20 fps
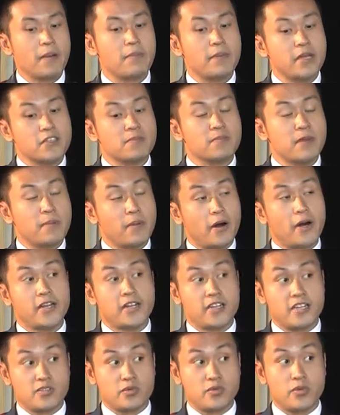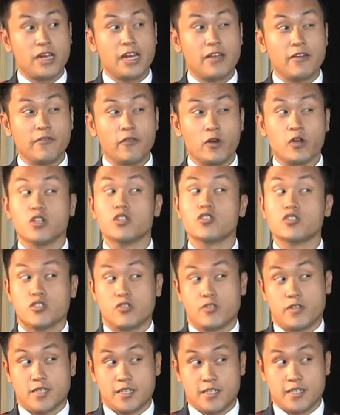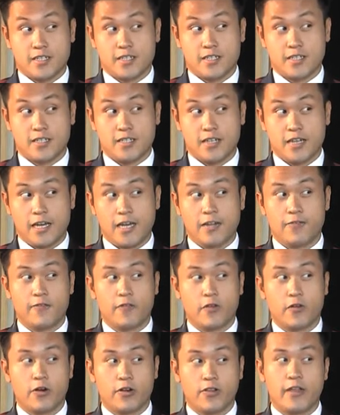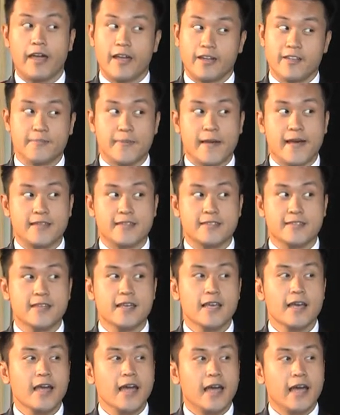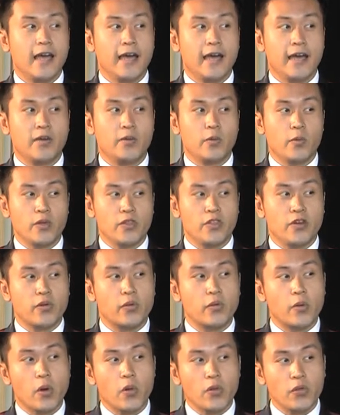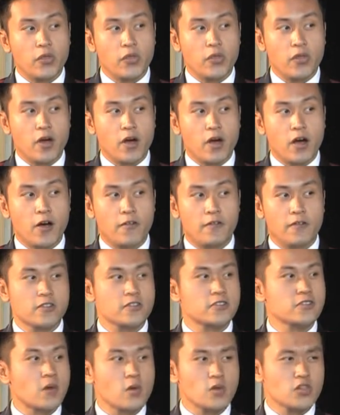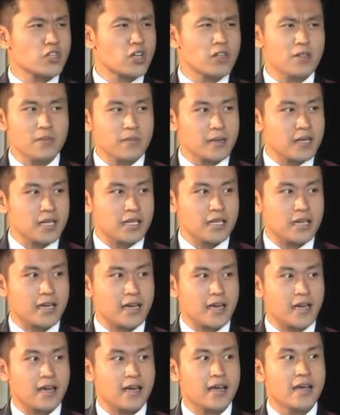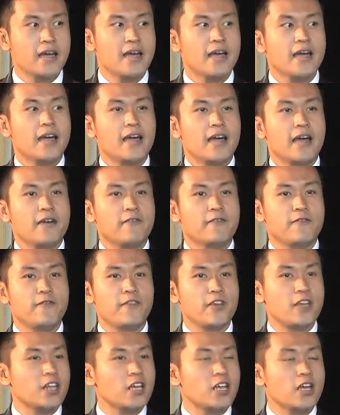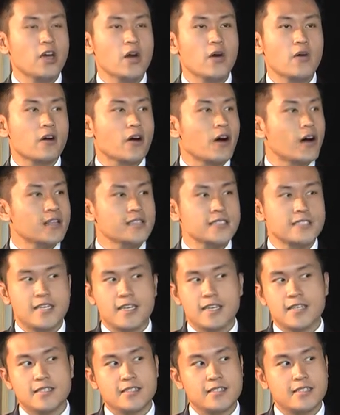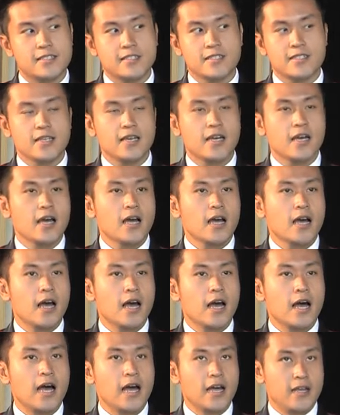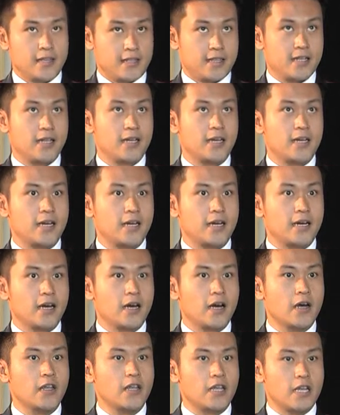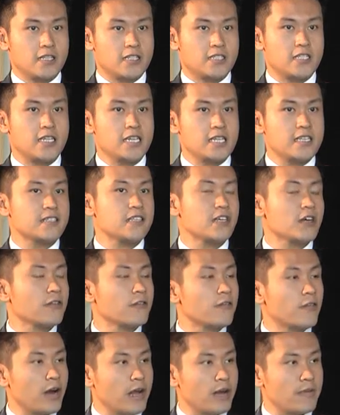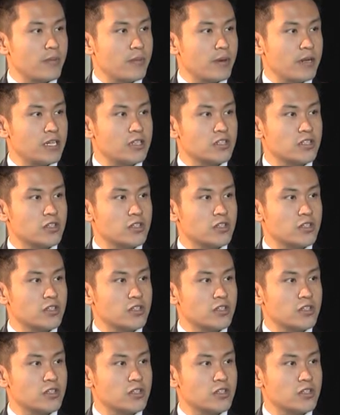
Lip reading: because my market is really for the tourists and for the expats. And with the growth of social media, video contents, I think it's easier for everybody